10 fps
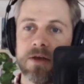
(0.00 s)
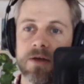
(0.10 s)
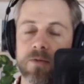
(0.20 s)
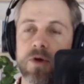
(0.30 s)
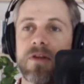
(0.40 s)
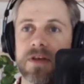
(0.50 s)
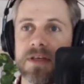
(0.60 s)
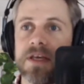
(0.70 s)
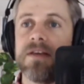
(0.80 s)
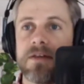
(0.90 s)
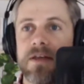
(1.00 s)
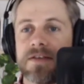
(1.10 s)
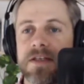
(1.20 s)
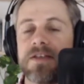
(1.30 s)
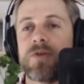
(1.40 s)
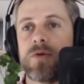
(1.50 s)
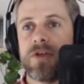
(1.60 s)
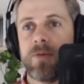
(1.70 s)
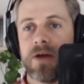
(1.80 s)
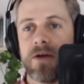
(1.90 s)
One of the key things he's talking
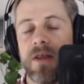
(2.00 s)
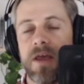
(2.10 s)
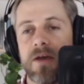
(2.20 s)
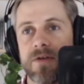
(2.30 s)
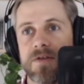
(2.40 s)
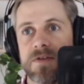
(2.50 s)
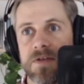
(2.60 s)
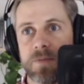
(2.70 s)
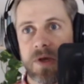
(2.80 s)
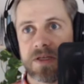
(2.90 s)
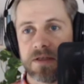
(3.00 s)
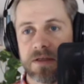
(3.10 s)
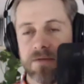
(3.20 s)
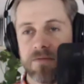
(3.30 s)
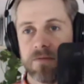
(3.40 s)
about in there is basically